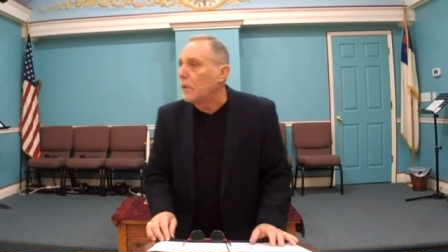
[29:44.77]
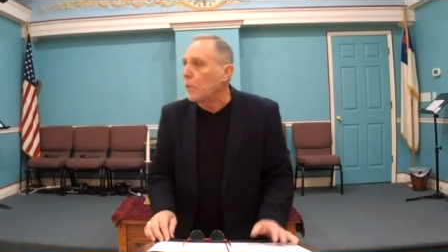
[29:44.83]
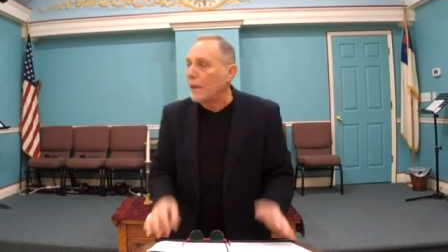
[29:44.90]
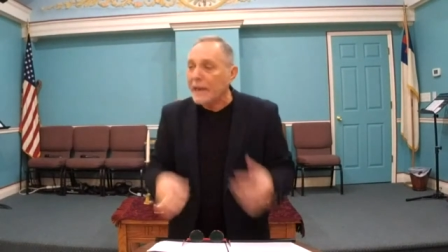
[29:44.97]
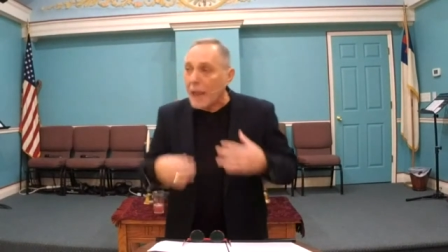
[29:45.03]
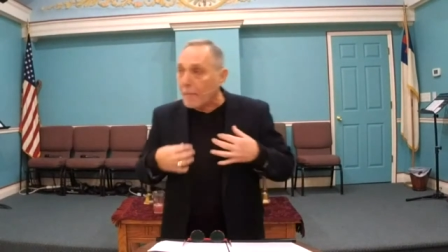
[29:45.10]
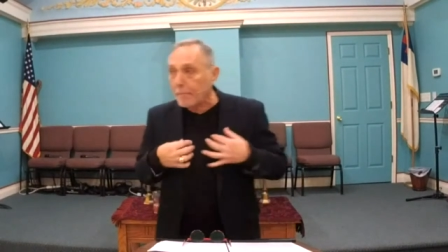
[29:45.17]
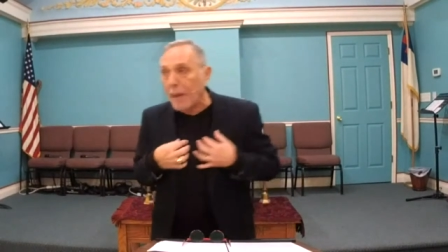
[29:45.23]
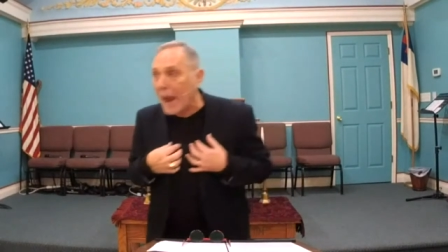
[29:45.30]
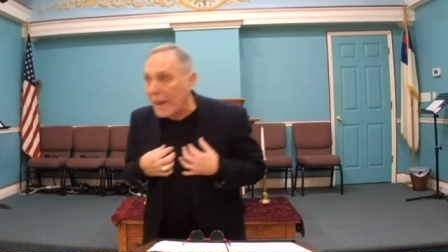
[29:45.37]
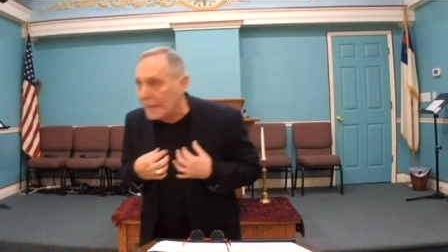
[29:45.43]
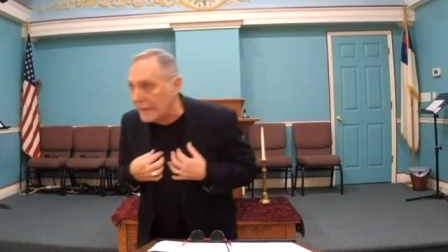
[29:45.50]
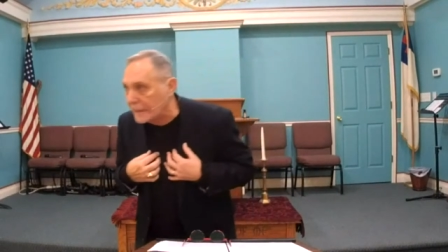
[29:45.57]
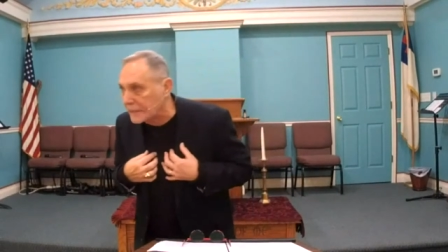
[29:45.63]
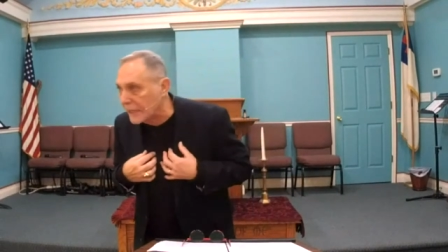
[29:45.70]
We're not
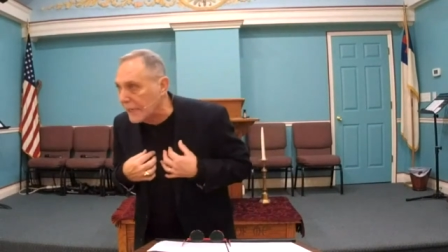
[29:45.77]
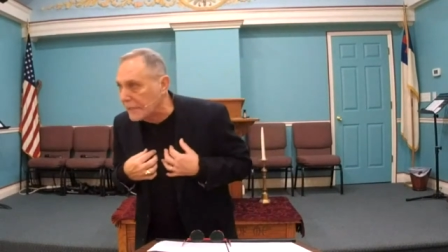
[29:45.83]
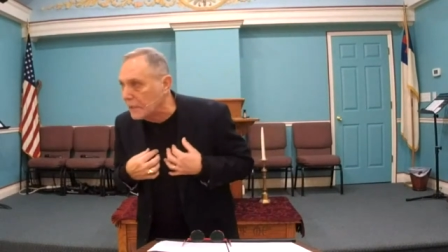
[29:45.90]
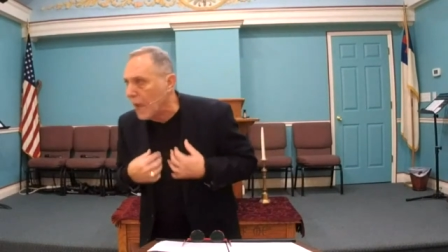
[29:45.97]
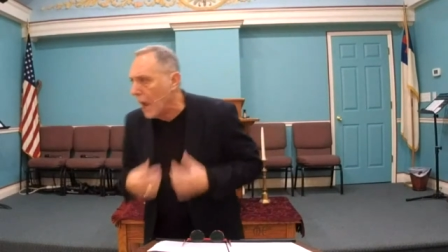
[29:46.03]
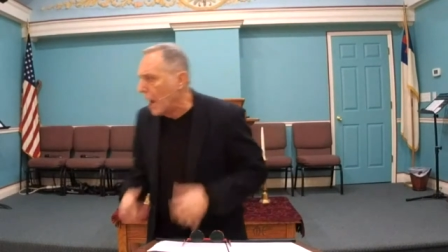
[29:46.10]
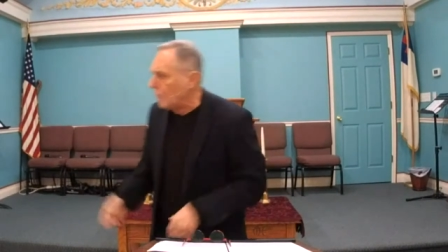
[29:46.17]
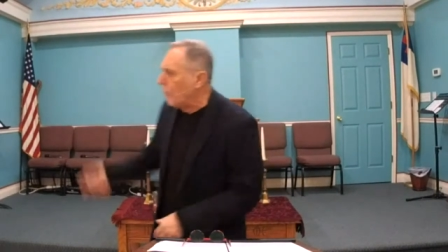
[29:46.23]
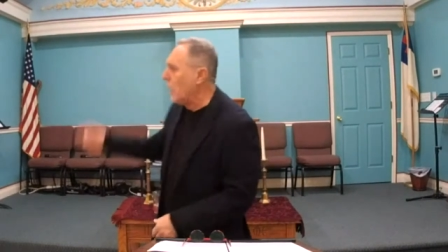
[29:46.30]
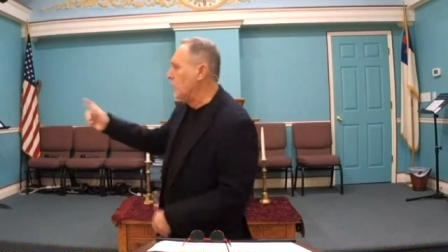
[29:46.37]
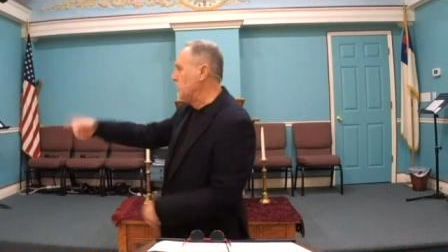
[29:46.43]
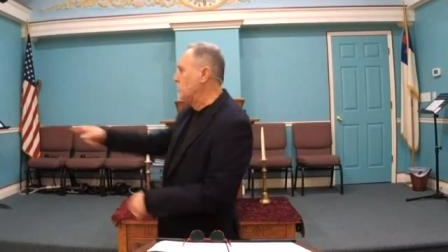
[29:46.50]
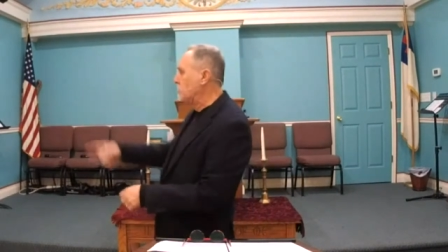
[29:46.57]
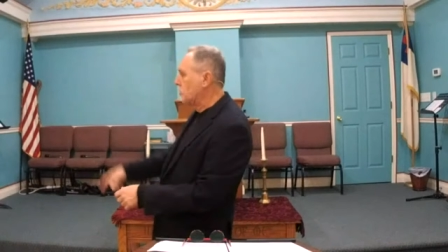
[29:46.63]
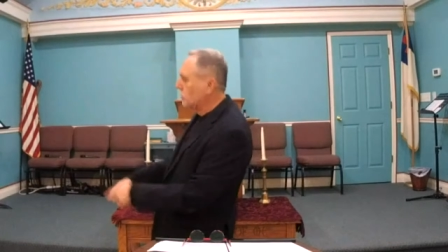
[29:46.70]
binding Satan. I
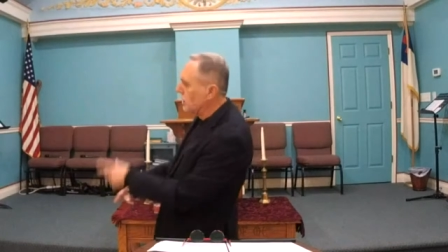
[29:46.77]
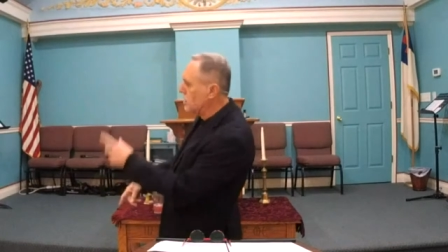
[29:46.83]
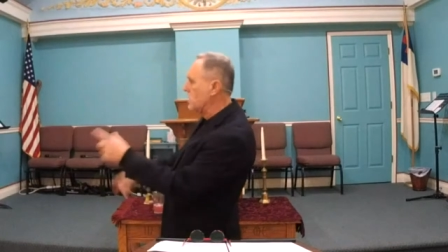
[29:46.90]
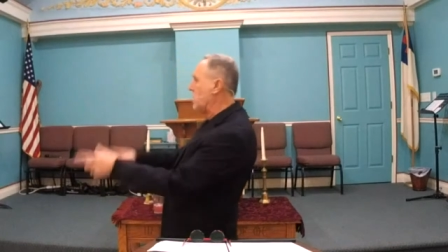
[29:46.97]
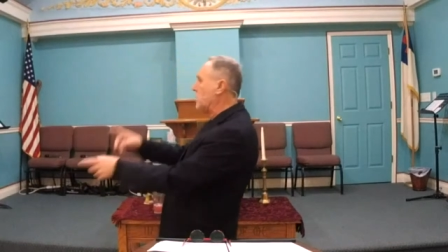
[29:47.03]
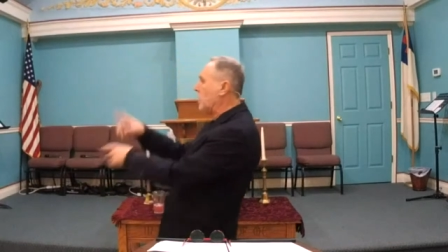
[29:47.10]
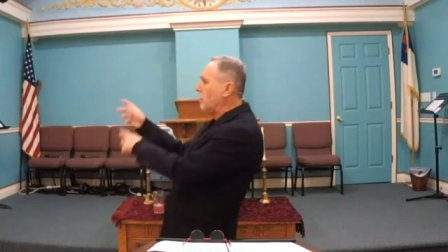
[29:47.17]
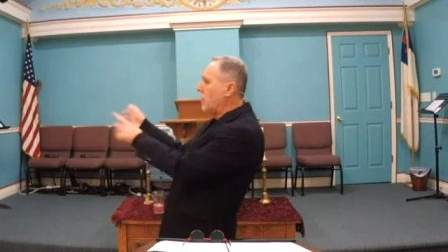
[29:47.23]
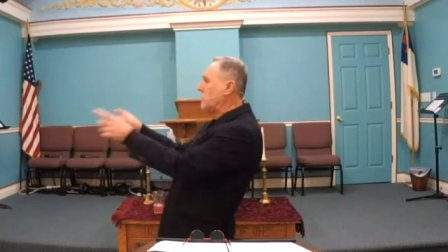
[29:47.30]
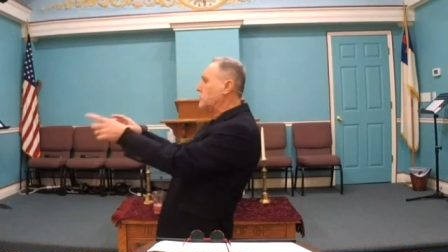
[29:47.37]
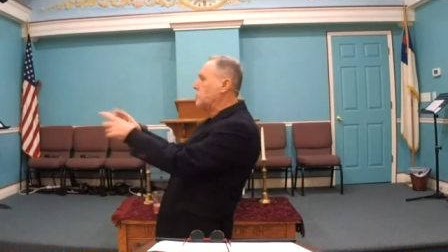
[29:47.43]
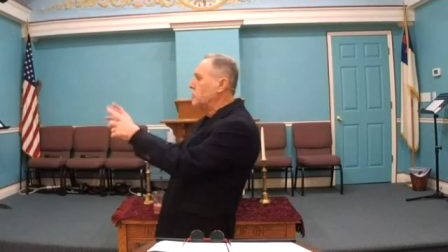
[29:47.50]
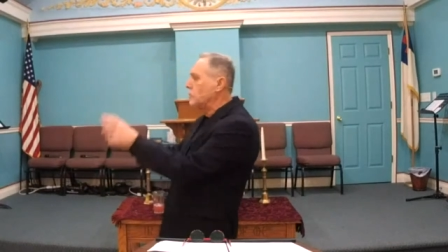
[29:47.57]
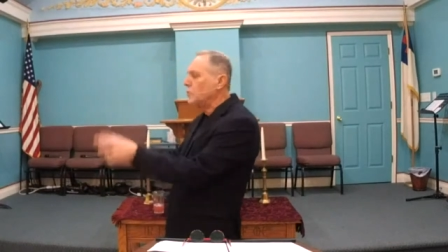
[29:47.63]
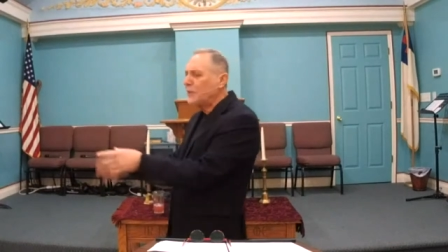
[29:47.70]
bind you, Satan. I command
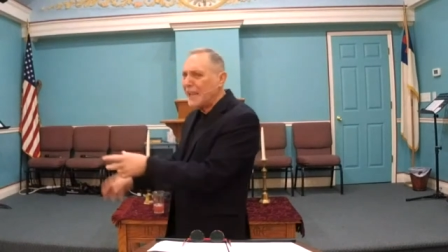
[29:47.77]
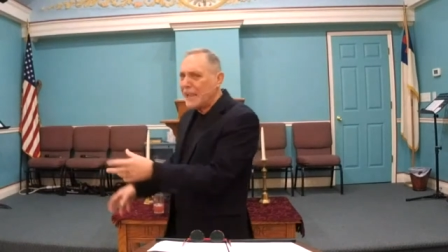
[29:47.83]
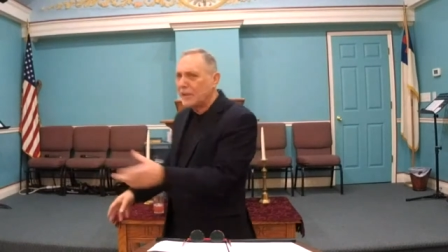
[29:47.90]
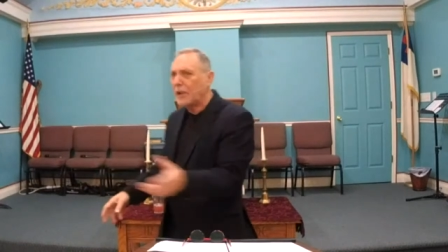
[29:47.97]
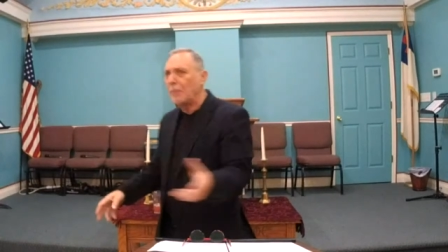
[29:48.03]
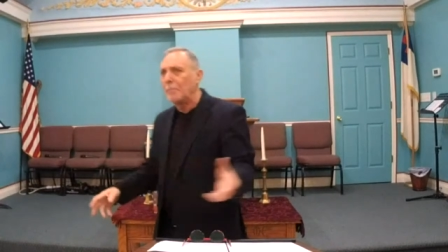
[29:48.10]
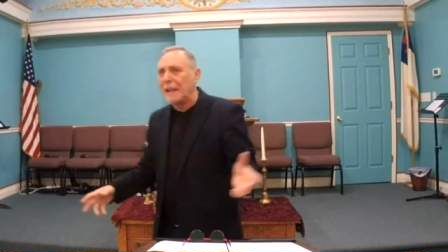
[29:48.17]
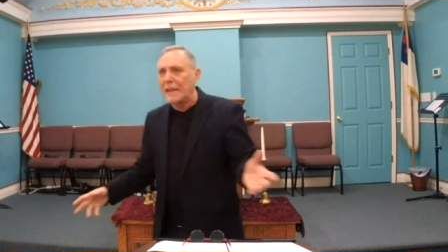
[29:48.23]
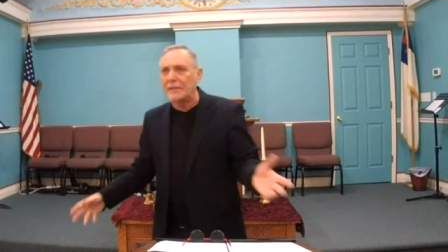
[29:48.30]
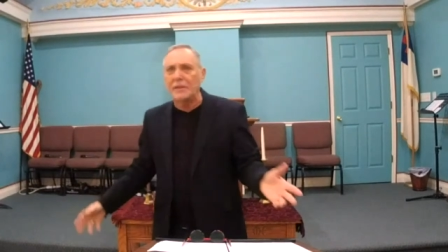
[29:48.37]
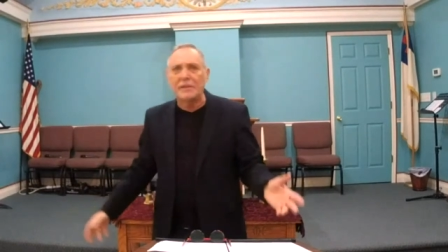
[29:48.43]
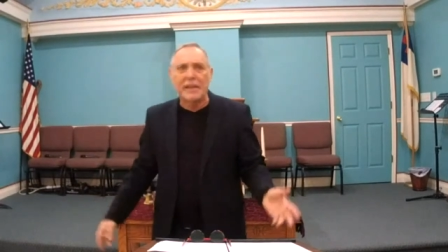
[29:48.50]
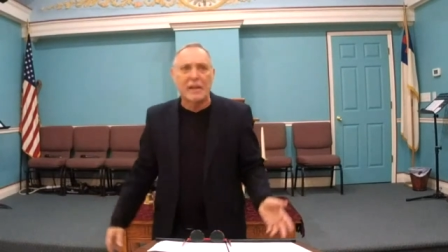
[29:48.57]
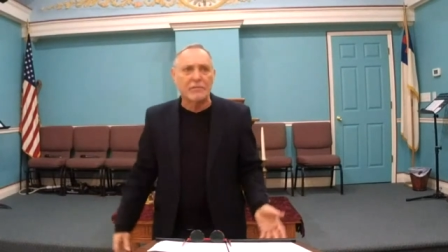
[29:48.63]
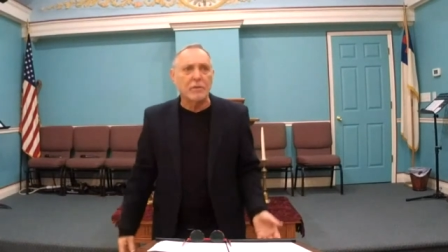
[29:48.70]
you. You can't command the
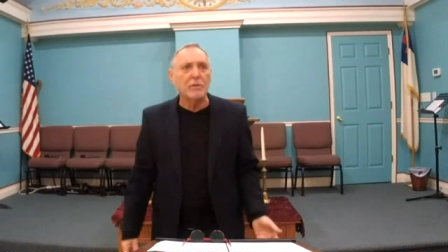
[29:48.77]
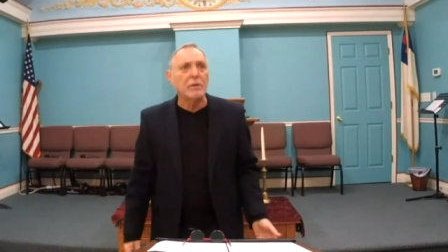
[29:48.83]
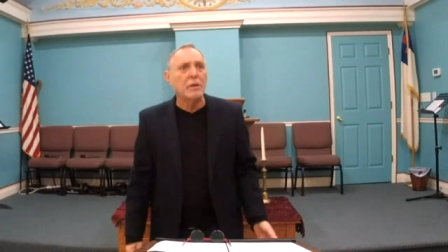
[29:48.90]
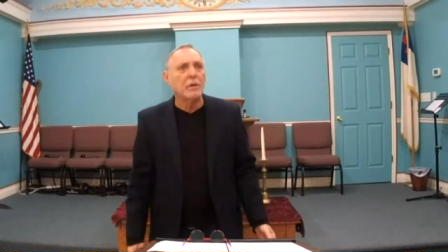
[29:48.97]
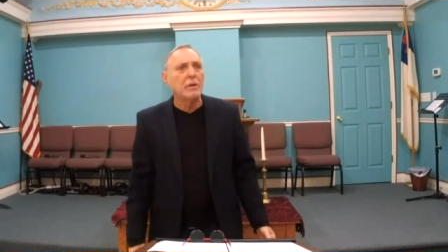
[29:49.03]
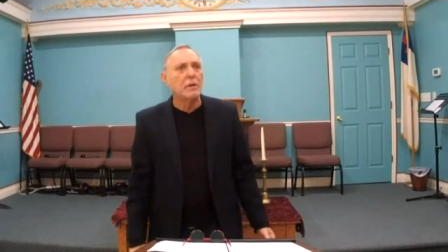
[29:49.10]
devil.